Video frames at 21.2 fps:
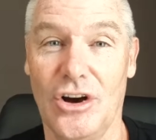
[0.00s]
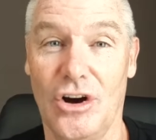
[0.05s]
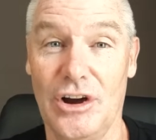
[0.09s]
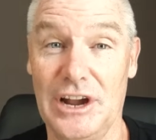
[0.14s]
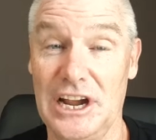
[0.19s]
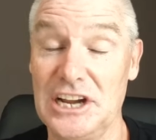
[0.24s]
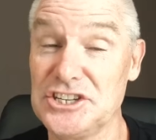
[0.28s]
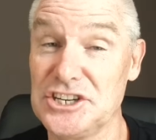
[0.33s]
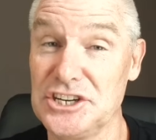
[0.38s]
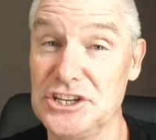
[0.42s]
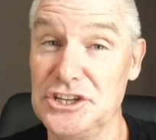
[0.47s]
I
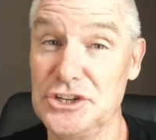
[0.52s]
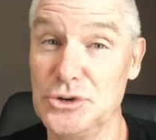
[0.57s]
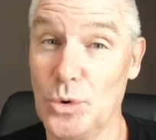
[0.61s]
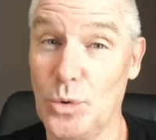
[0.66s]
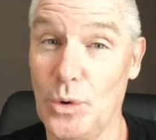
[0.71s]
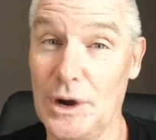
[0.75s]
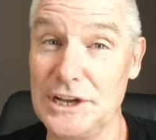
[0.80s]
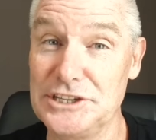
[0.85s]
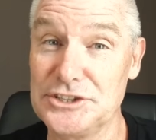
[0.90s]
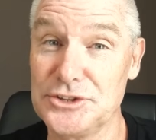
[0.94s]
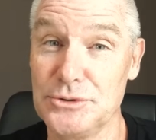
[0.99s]
actually
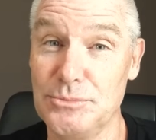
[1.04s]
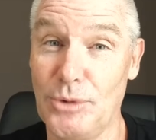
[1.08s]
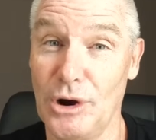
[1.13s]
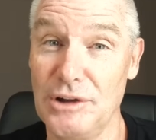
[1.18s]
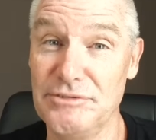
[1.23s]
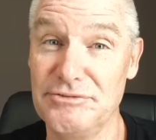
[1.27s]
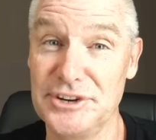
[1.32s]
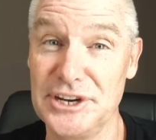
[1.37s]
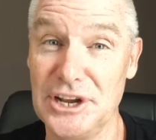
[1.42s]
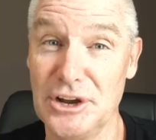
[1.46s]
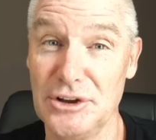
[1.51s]
always do my
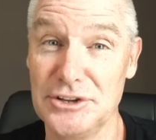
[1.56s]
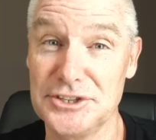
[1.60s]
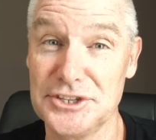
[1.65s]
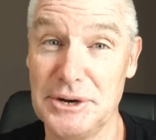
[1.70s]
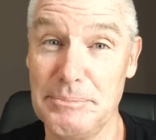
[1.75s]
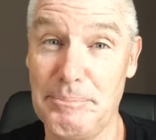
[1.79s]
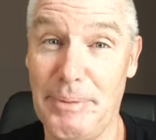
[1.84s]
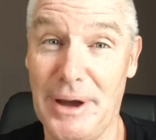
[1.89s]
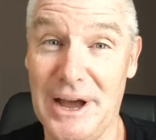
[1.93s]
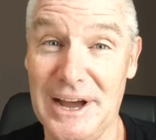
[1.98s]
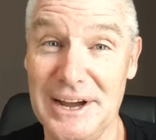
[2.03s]
videos in
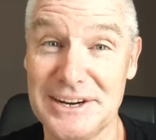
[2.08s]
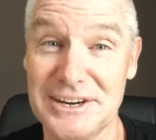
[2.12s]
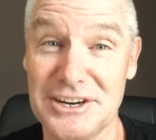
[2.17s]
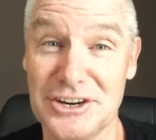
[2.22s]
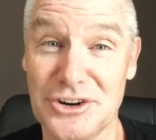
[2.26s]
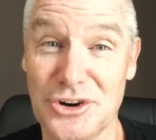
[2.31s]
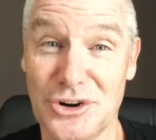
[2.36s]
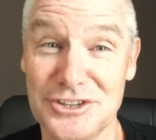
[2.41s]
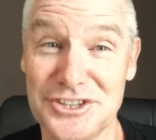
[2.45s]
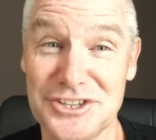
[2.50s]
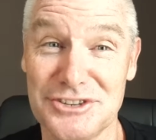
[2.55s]
a park
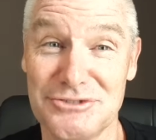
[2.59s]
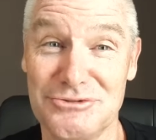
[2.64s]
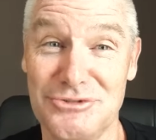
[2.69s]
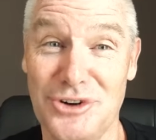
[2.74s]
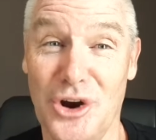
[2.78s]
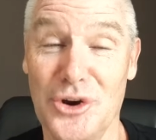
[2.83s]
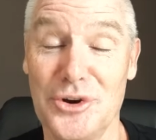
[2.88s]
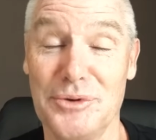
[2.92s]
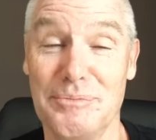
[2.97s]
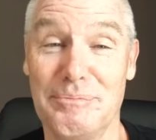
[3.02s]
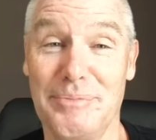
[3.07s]
across the
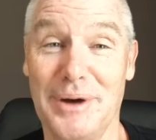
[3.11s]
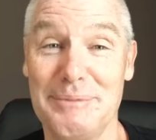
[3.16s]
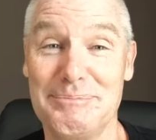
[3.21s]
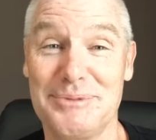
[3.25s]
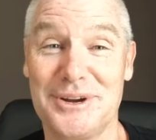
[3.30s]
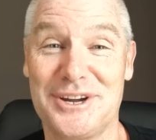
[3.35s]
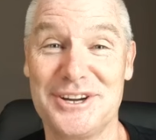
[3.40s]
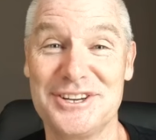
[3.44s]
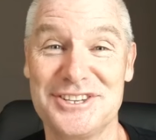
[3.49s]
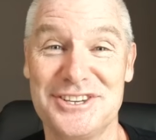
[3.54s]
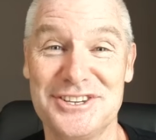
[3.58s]
road, but
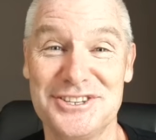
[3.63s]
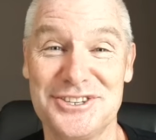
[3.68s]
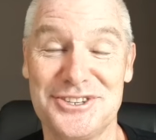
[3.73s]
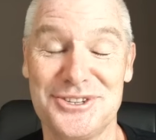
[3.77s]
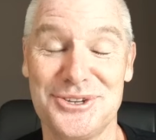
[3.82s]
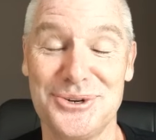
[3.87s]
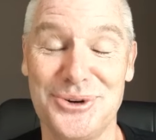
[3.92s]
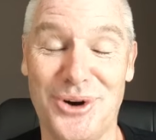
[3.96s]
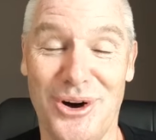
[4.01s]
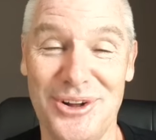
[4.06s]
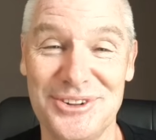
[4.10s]
because it's
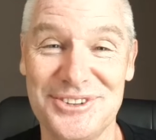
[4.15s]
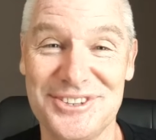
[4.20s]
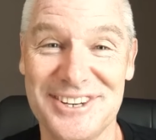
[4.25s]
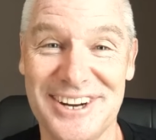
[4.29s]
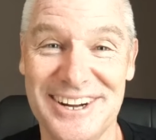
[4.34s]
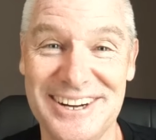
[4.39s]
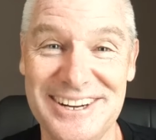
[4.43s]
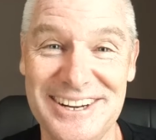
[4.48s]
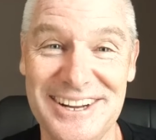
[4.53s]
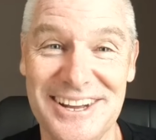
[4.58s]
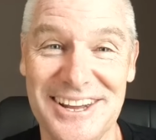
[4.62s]
too hot
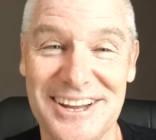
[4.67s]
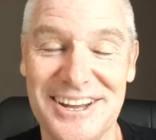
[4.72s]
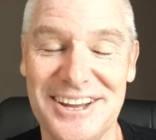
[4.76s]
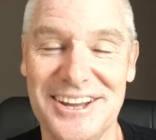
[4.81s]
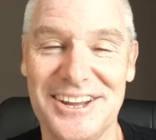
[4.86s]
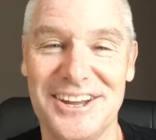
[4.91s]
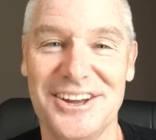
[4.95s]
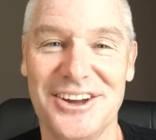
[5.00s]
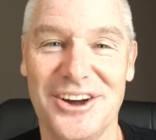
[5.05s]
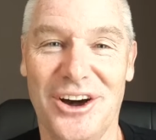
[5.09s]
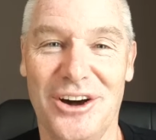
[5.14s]
today,
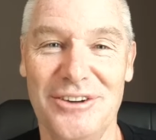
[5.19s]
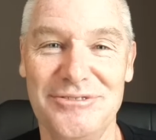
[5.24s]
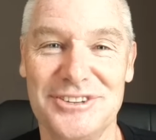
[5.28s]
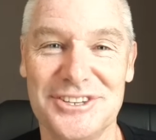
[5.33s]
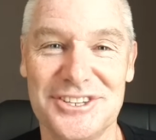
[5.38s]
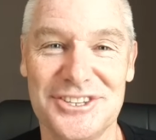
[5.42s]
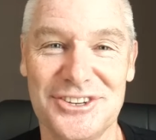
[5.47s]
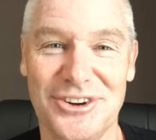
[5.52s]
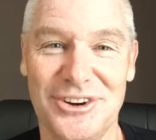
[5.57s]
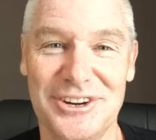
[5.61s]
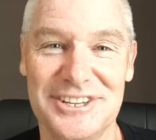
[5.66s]
I've
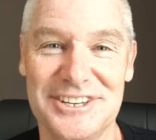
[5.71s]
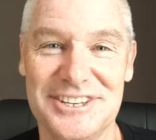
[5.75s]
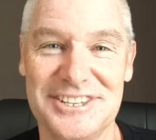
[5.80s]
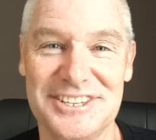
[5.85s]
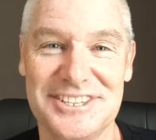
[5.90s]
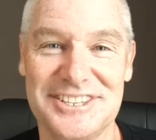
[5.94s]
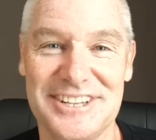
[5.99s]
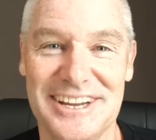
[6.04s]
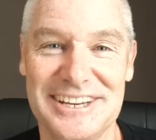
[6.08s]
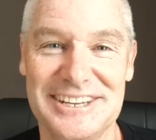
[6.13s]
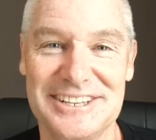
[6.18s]
decided to
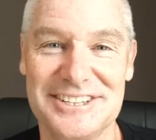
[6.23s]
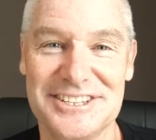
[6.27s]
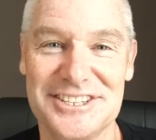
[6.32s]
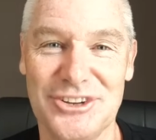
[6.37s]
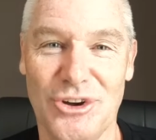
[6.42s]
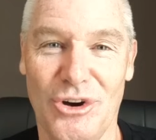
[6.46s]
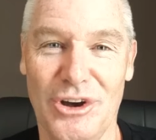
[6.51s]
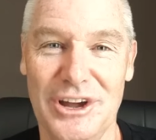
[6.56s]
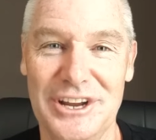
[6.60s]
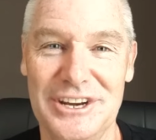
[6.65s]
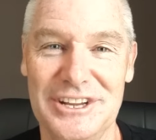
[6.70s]
stay
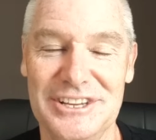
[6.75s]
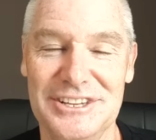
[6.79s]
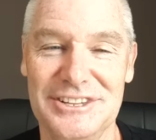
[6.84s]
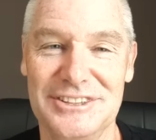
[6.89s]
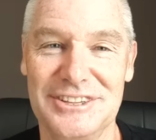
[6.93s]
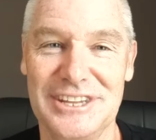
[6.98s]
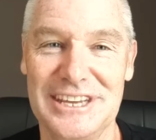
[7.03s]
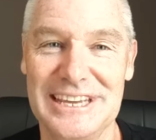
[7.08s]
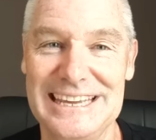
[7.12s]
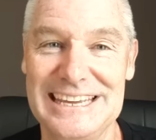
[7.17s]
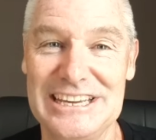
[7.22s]
inside in
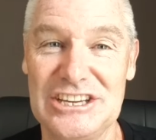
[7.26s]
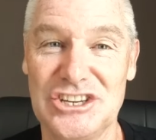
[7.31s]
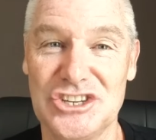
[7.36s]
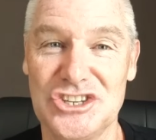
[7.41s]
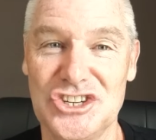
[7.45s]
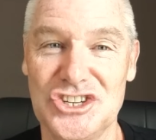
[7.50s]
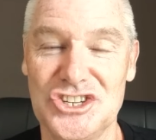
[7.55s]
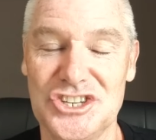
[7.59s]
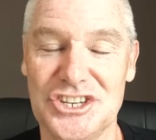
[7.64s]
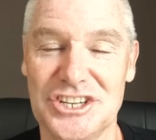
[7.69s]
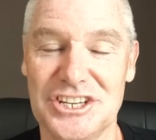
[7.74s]
the air
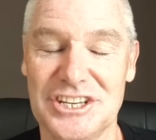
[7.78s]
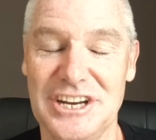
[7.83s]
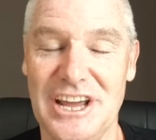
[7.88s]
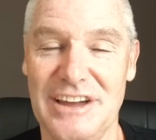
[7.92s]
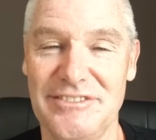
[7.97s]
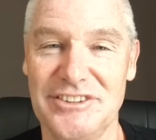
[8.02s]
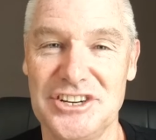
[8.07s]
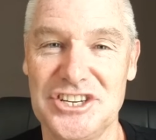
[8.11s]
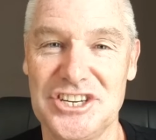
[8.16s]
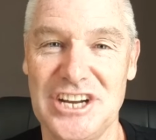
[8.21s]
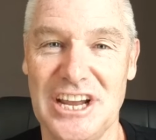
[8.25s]
conditioning and
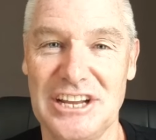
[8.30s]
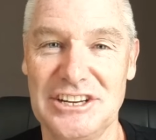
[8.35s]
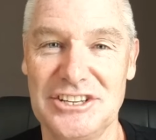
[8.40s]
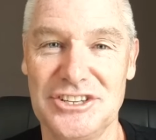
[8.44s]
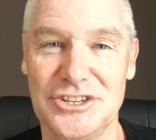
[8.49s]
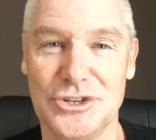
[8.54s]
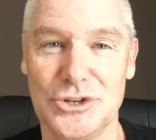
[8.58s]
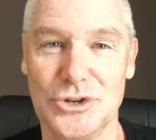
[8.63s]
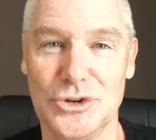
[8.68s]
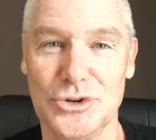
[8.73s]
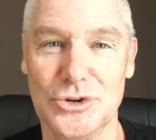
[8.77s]
have a chat
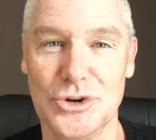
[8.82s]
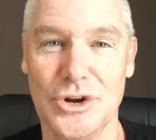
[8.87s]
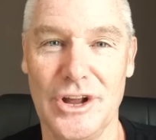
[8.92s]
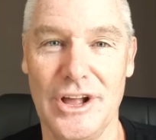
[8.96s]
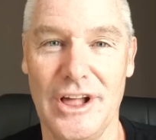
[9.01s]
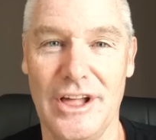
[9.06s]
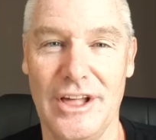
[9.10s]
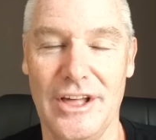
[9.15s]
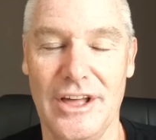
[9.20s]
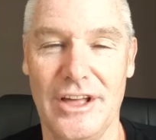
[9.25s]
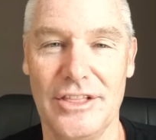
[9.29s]
to you
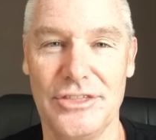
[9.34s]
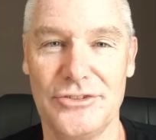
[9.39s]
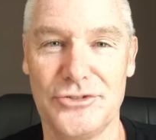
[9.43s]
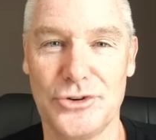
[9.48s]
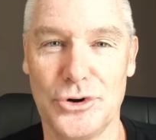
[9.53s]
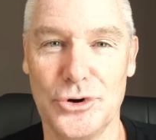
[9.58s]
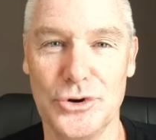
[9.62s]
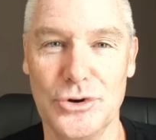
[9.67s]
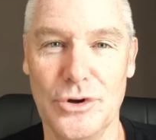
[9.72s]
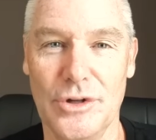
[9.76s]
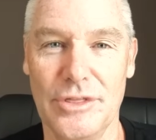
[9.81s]

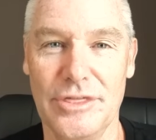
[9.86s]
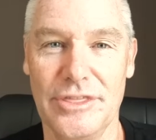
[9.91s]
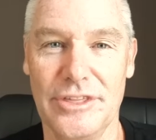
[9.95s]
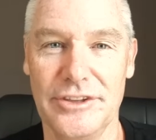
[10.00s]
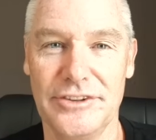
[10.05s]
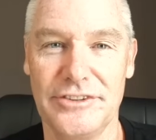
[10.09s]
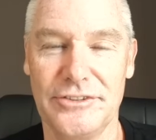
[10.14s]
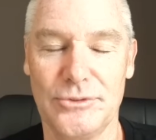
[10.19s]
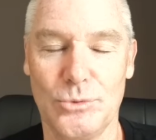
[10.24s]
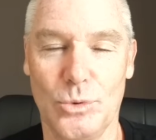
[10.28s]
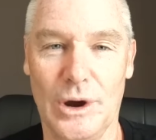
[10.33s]
through
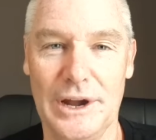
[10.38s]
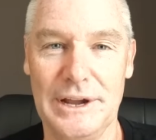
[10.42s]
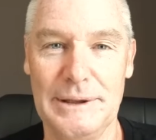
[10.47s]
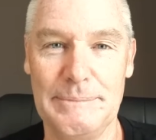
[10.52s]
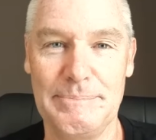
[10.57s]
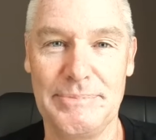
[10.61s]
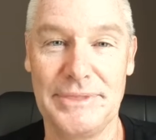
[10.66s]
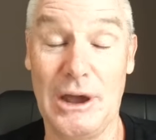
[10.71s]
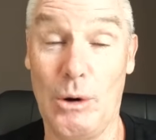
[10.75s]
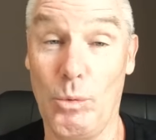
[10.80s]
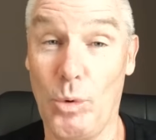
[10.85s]
this way.
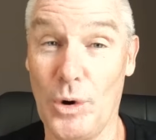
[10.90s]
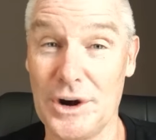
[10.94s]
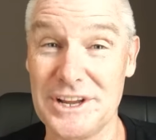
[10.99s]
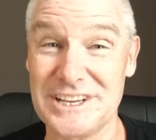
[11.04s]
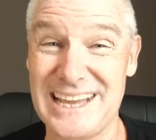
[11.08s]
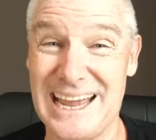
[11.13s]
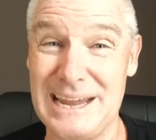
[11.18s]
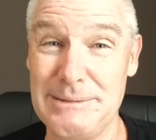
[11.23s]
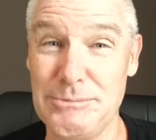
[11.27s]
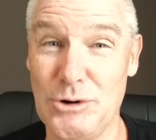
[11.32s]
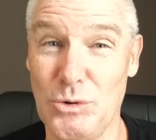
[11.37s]
Now what a
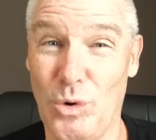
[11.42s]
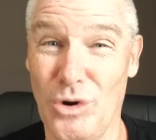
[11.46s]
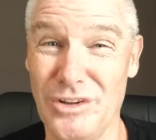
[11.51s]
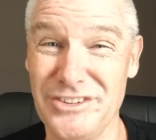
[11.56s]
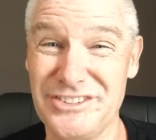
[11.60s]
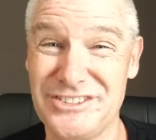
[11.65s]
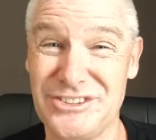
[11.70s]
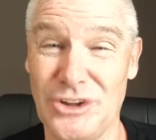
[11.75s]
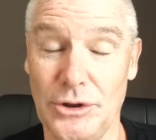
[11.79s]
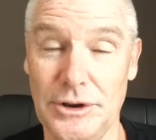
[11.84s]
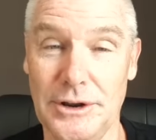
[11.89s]
game it
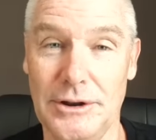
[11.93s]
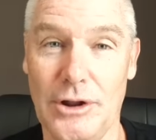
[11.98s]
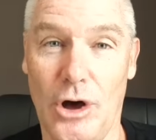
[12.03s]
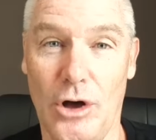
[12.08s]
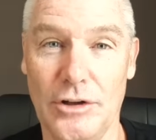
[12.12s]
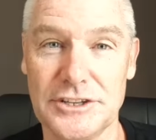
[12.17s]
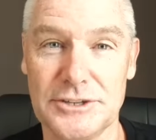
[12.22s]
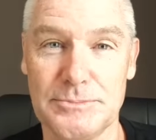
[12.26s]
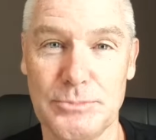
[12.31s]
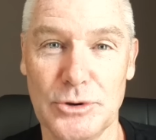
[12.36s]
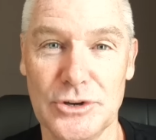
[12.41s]
was, Tottenham
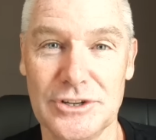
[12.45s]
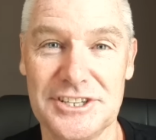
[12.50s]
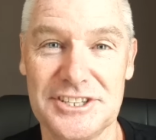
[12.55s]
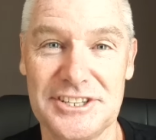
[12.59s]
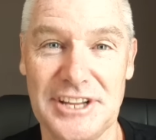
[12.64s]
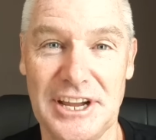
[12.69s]
Hotspurs